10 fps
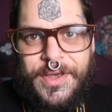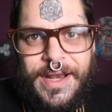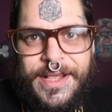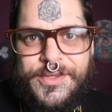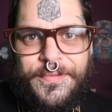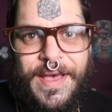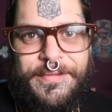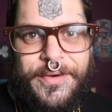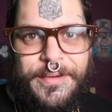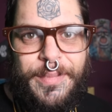You got an extra
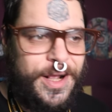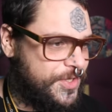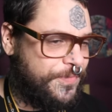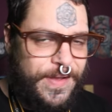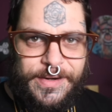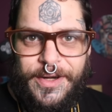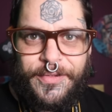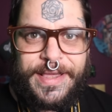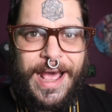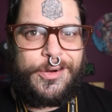500 bucks you found under
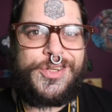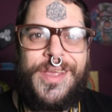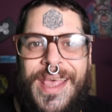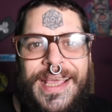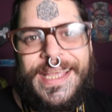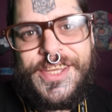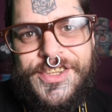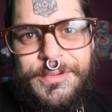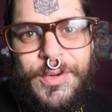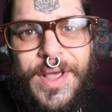the couch, get you
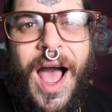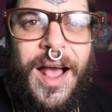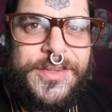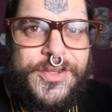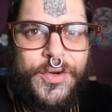some new gogs.